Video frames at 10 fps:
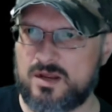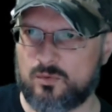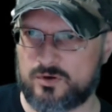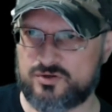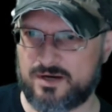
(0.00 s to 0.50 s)
We're
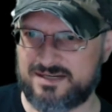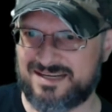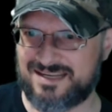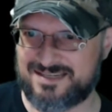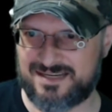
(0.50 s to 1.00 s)
trying to
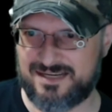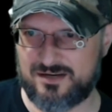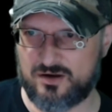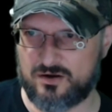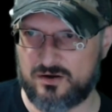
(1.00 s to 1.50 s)
get to
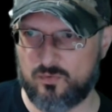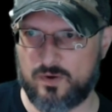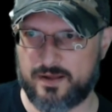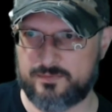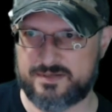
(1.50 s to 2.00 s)
here.
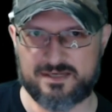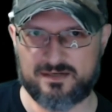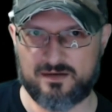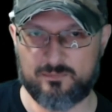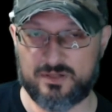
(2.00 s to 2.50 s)
Why do we send it
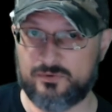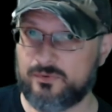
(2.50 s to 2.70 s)
to blue?